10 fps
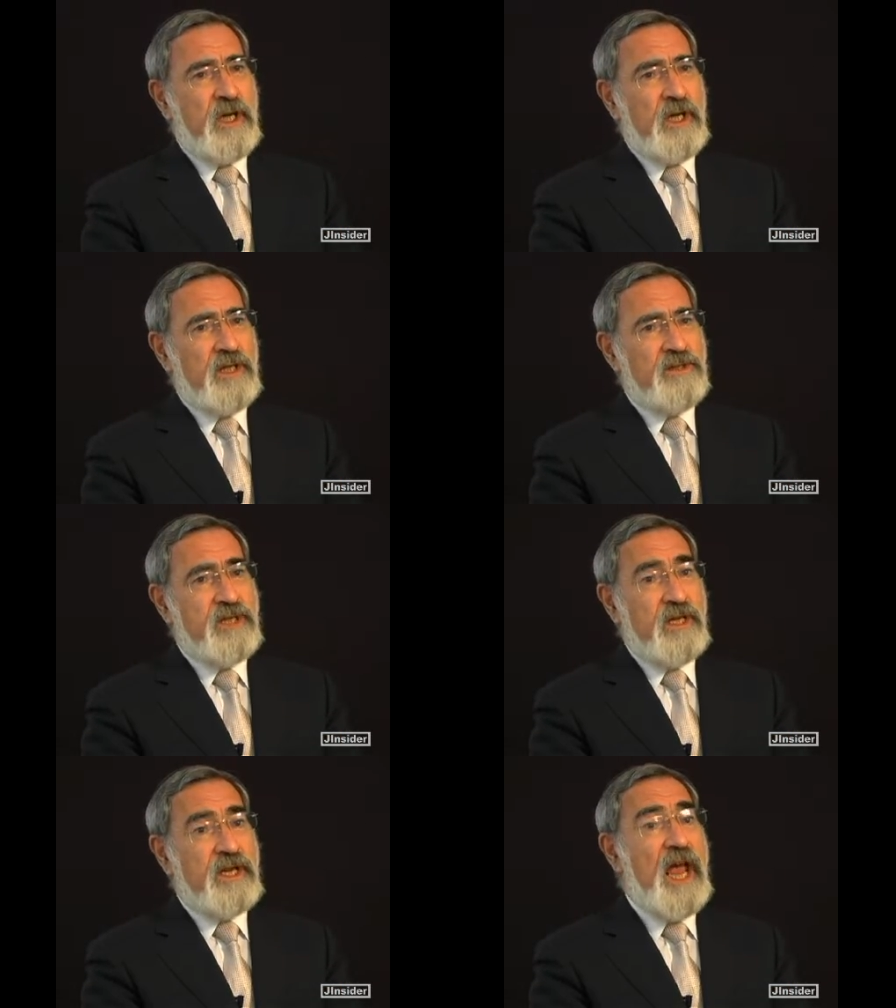and he
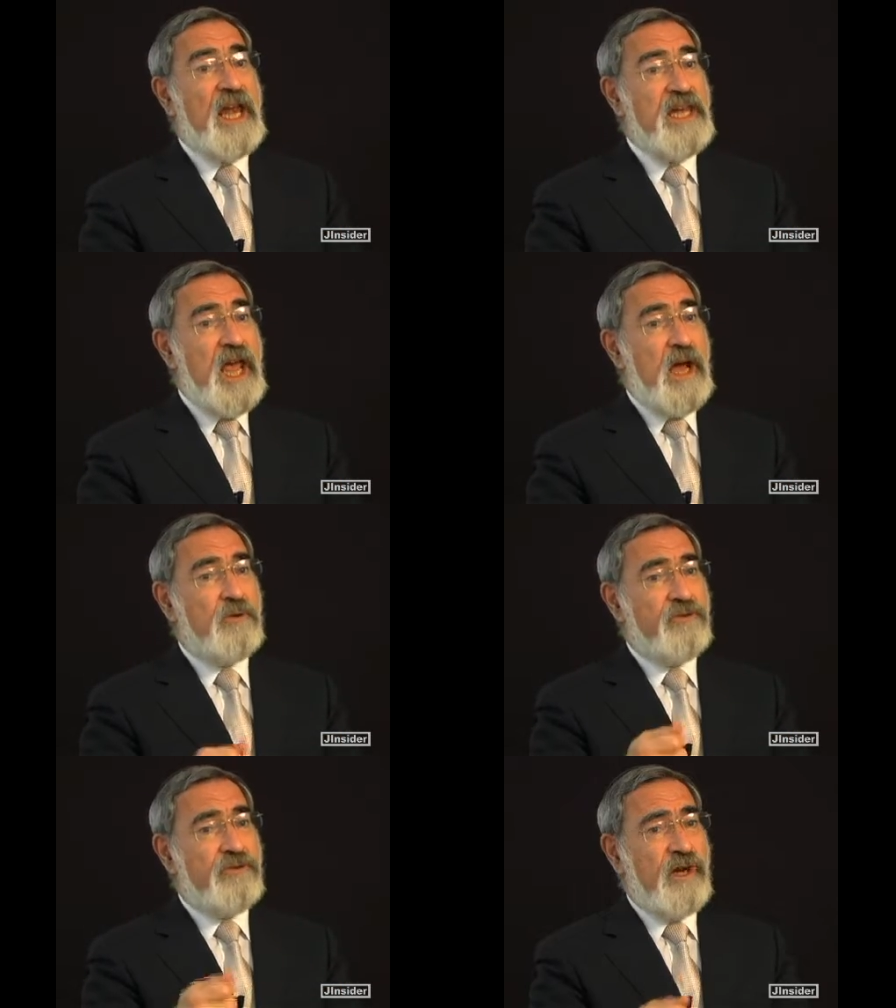said, "And
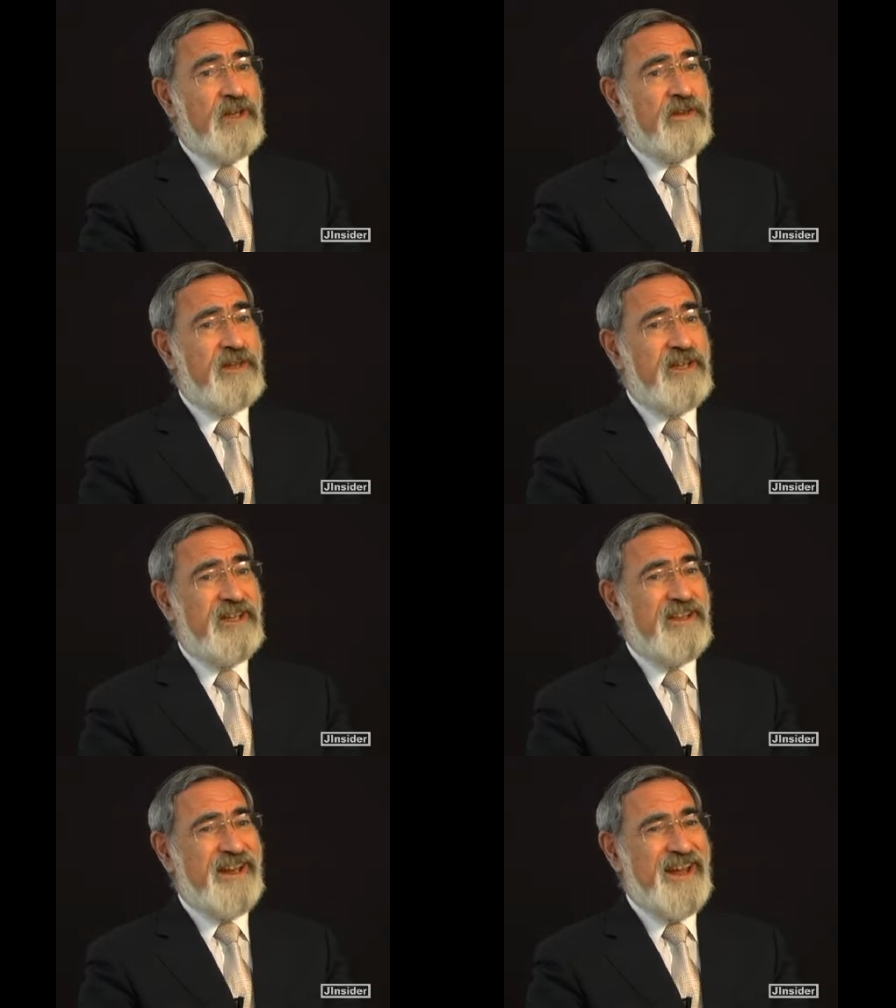now try the
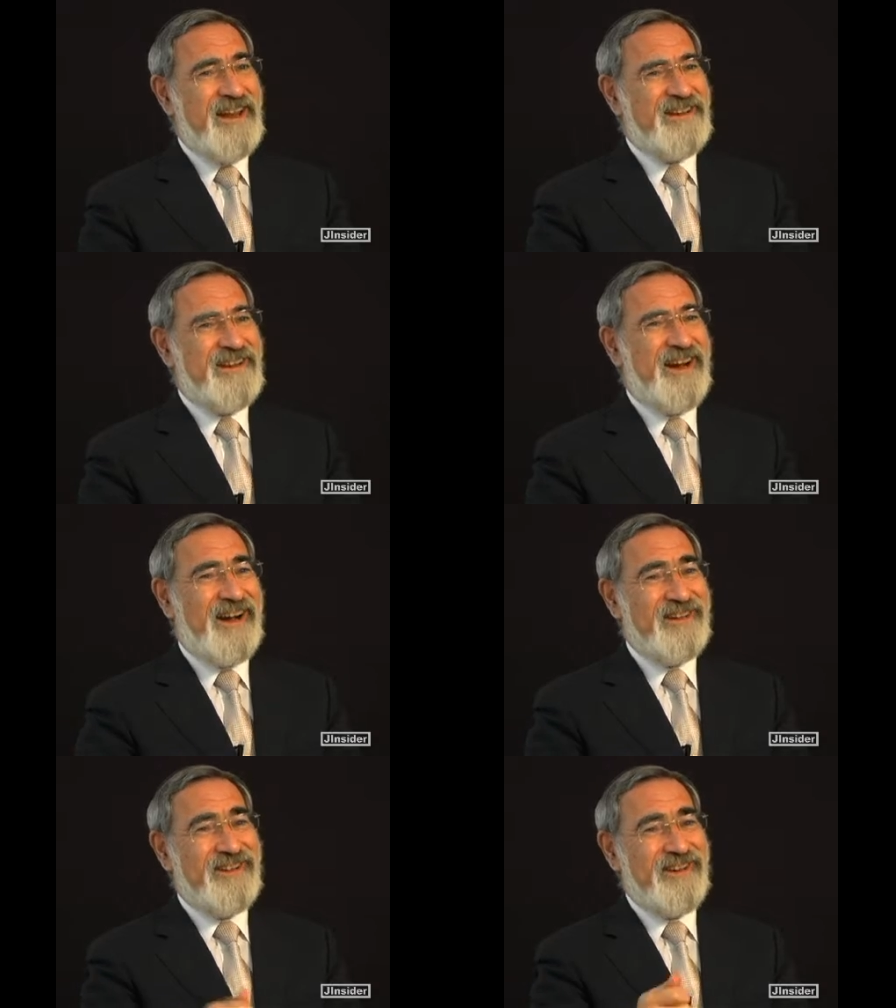key again."
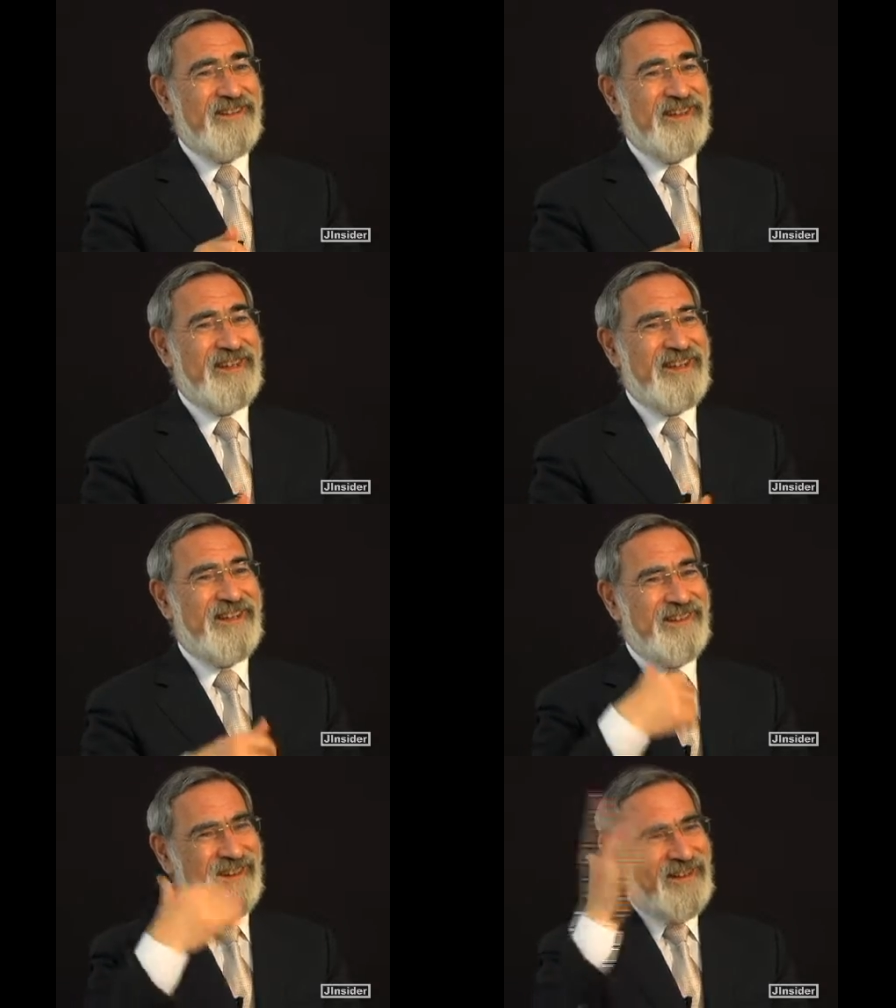I turned the key,
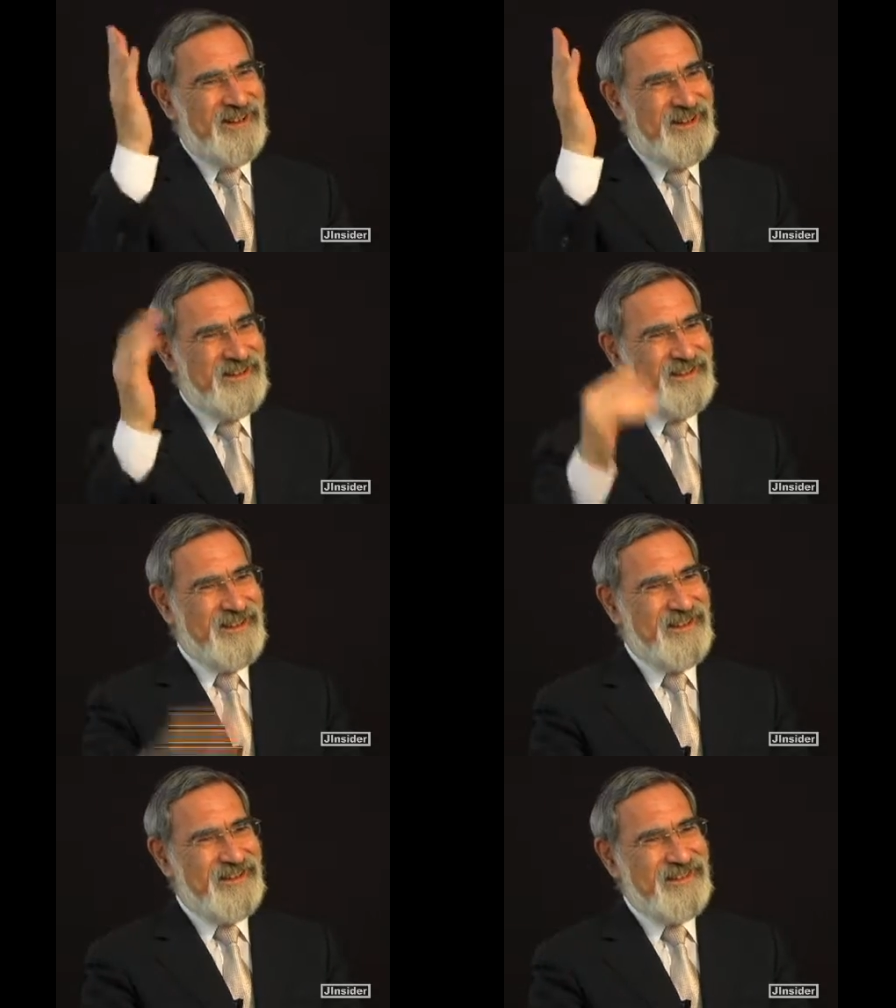the car
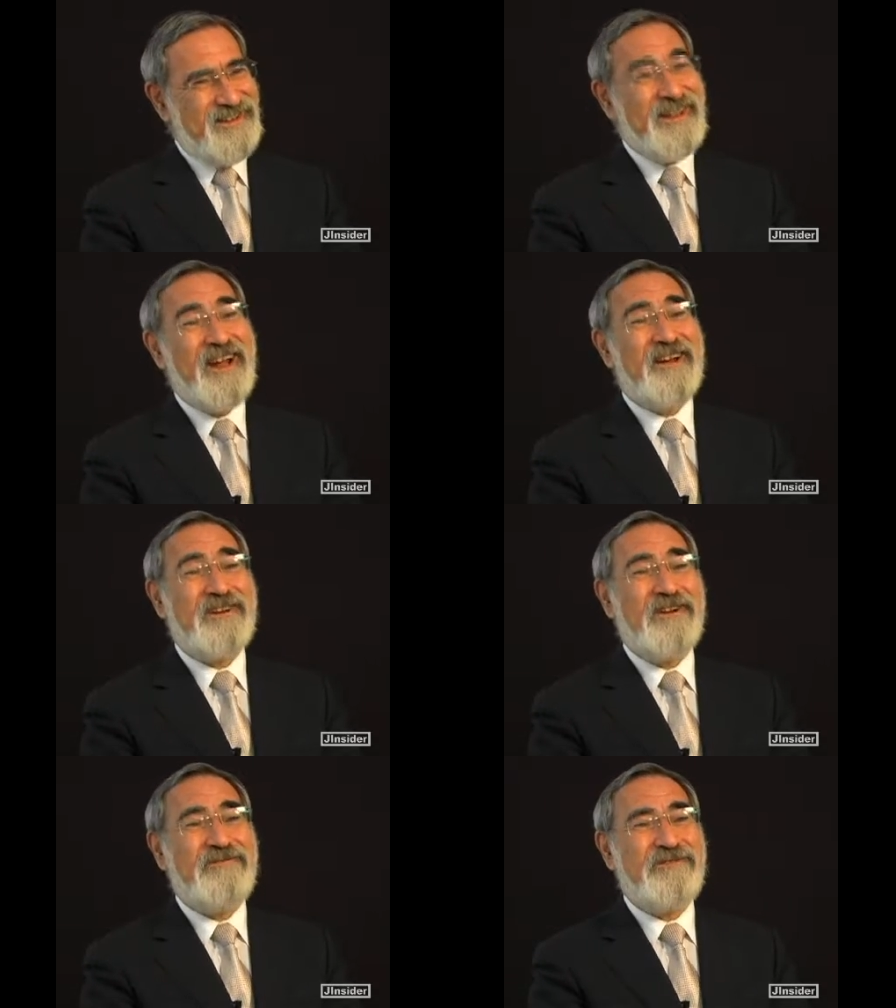started, and
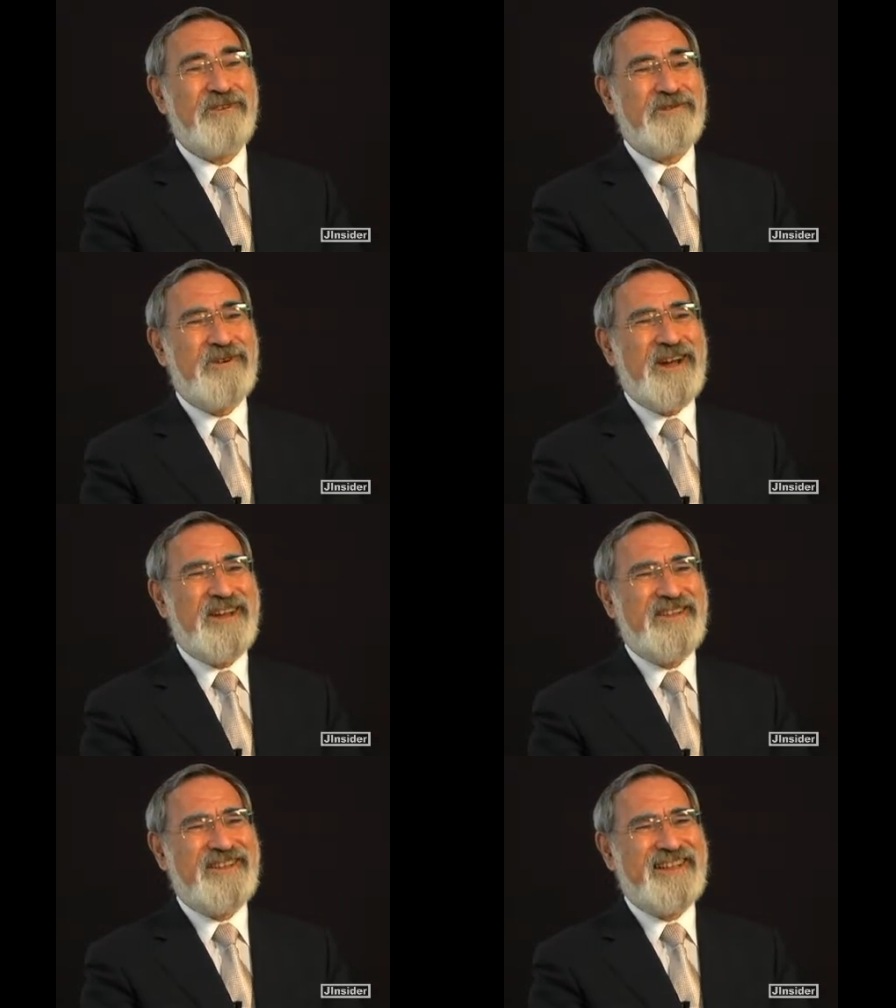off we
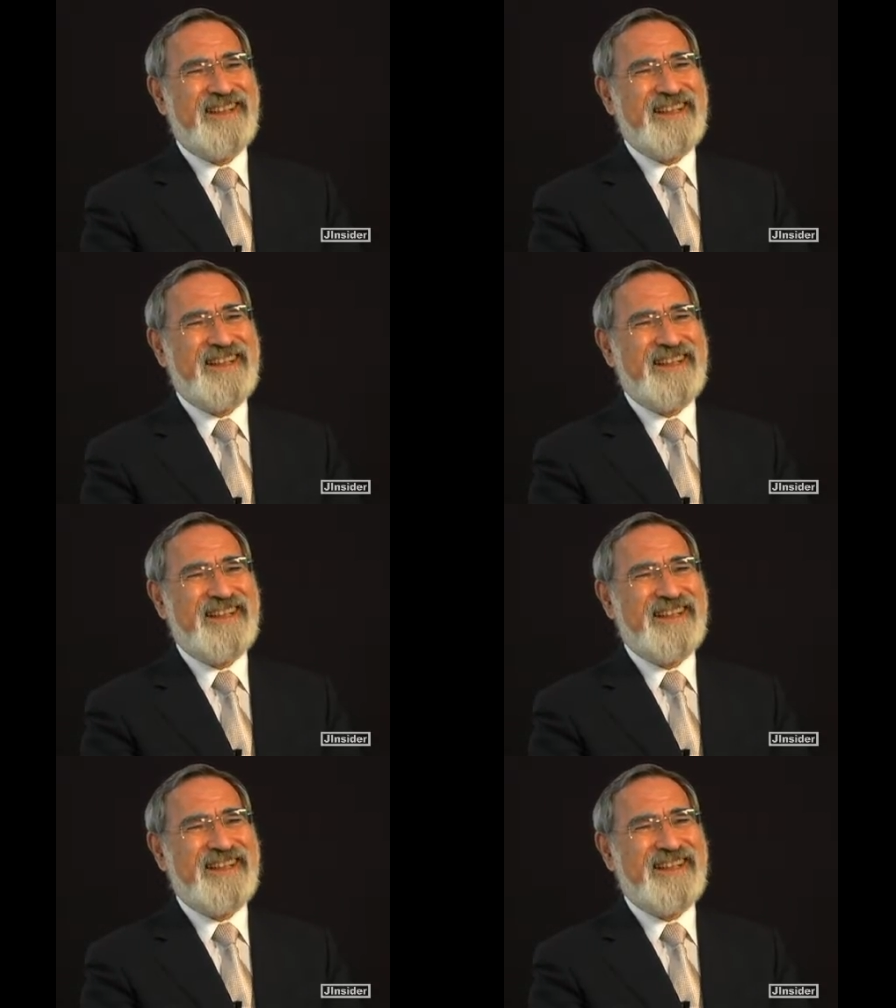went.